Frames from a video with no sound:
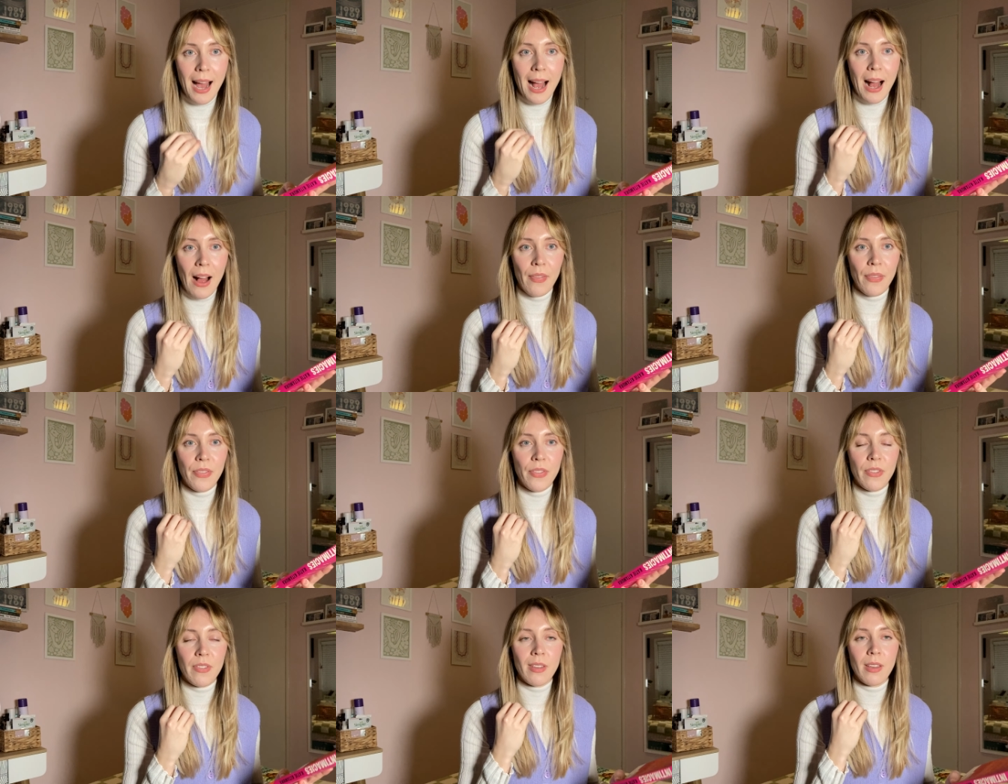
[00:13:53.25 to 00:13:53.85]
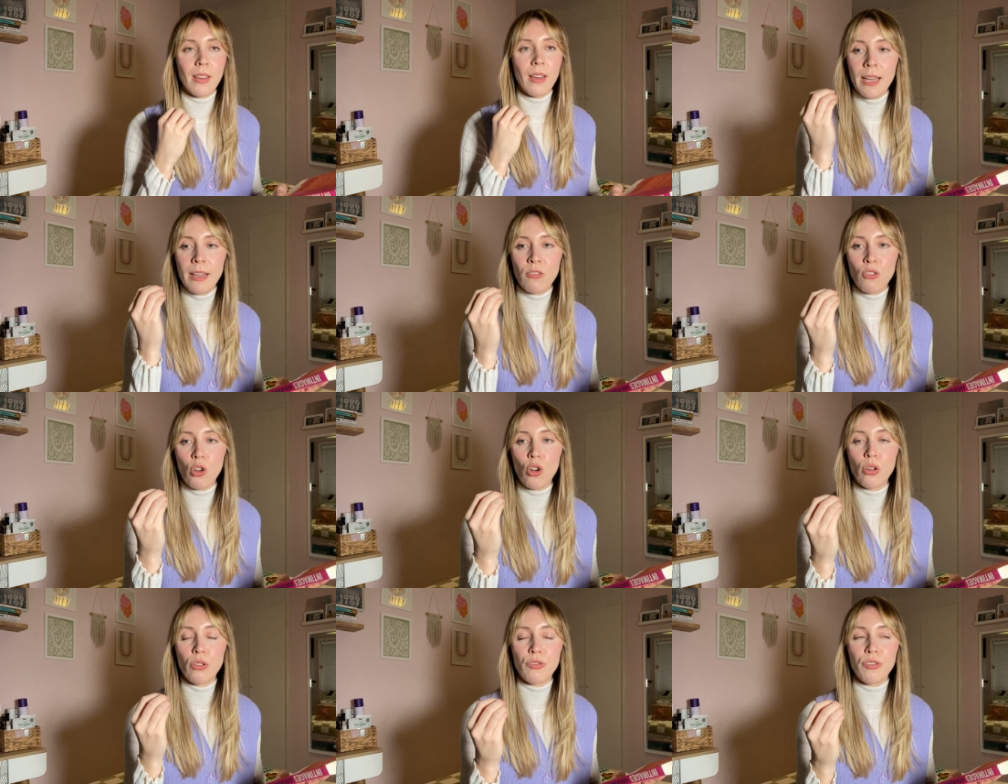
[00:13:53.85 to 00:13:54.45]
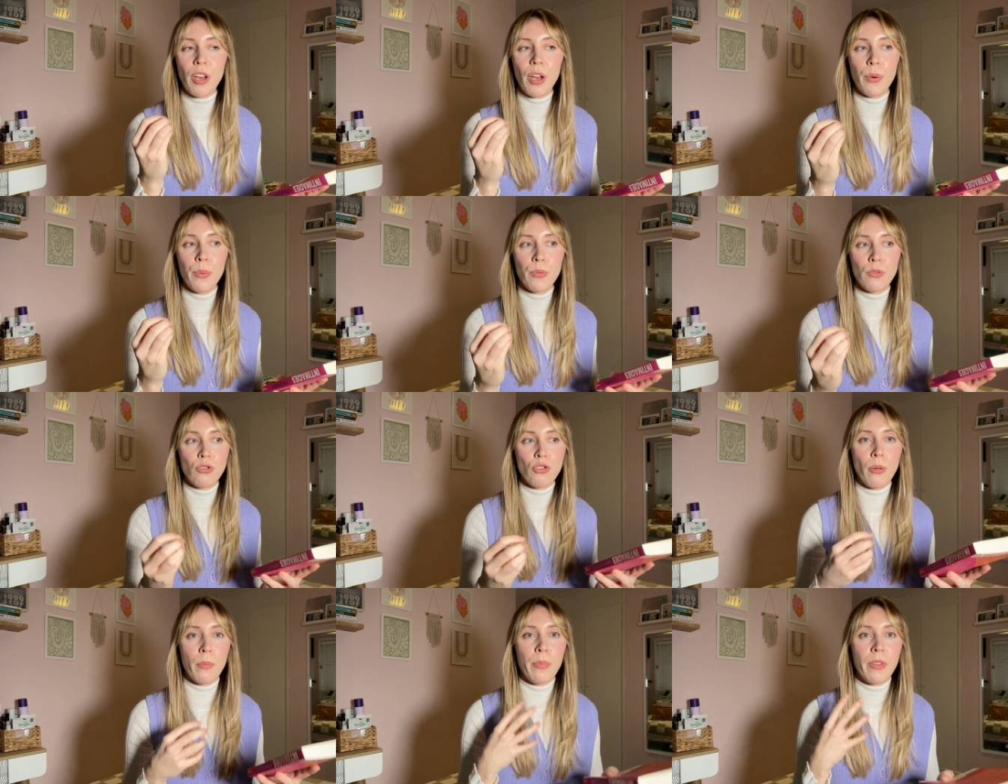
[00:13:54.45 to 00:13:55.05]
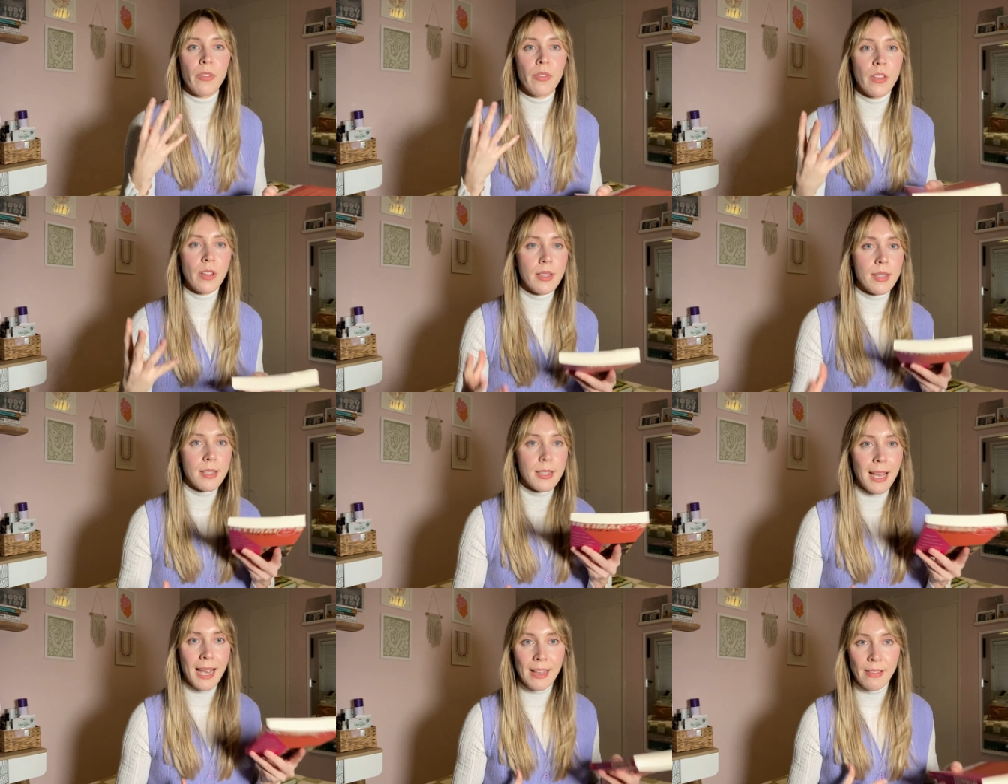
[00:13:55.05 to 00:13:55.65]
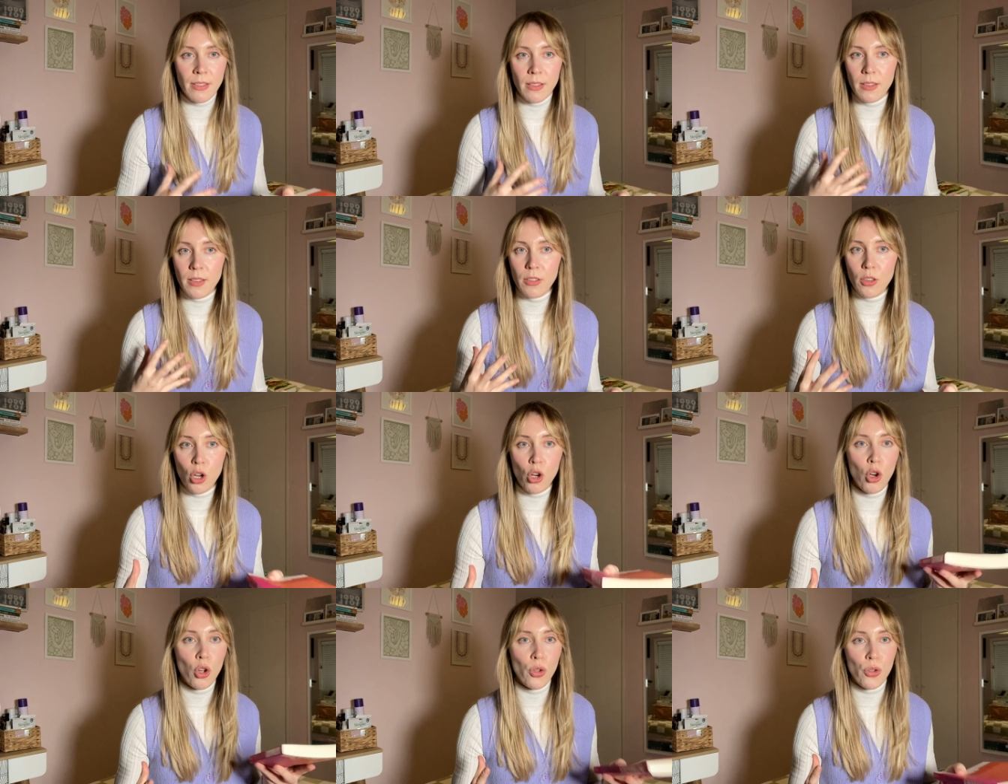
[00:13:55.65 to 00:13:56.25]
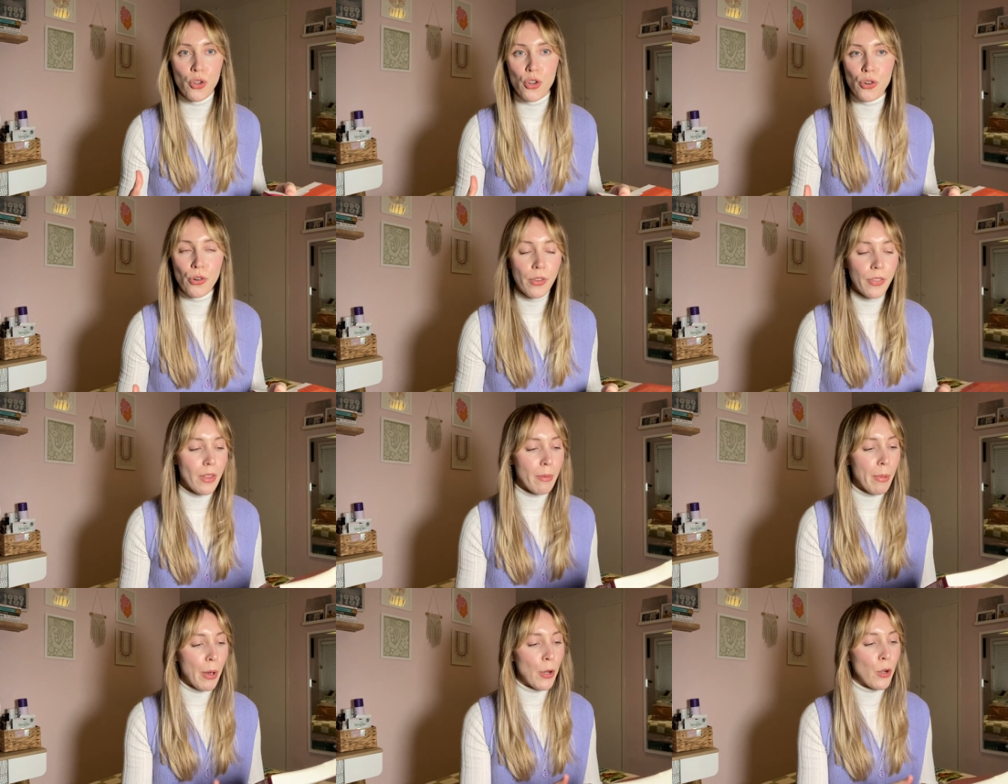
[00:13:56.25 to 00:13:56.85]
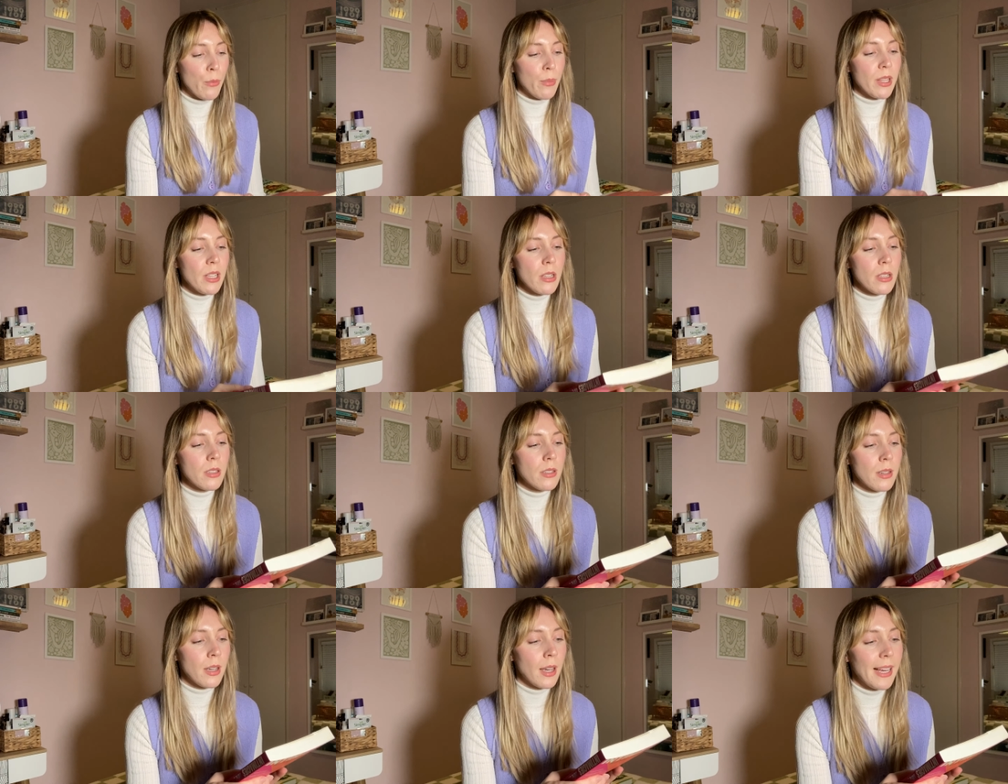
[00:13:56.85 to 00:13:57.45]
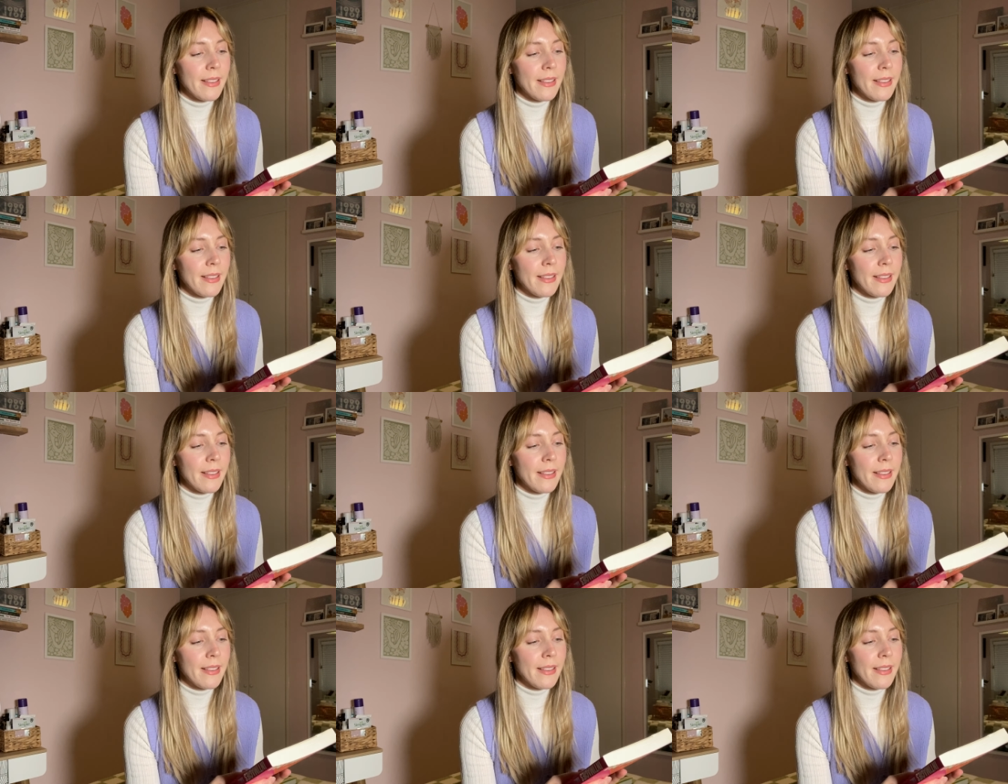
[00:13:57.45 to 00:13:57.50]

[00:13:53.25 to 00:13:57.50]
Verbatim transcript: and it's also something that's in the culture at the moment.